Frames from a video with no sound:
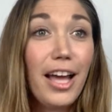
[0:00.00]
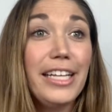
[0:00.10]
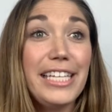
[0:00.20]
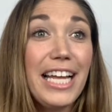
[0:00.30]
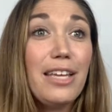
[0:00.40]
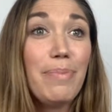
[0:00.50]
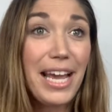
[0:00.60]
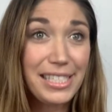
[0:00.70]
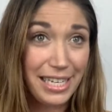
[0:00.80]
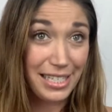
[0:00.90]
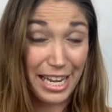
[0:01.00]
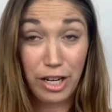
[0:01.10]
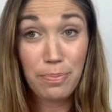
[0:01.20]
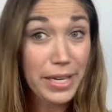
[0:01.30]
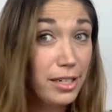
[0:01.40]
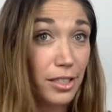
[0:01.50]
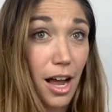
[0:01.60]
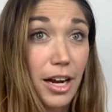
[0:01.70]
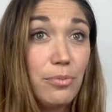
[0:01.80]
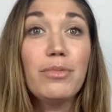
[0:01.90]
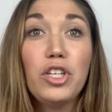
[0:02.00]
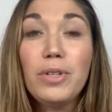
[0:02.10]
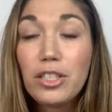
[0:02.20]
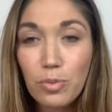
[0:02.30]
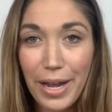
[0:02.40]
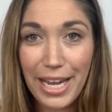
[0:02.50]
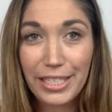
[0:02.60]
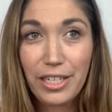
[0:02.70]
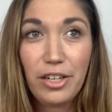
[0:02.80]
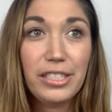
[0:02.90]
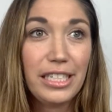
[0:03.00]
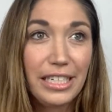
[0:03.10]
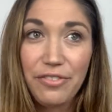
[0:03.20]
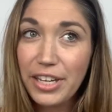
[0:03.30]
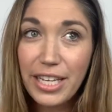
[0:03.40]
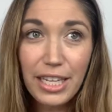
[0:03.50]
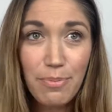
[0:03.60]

on a daily basis like your peers are, you need to wait until you're significantly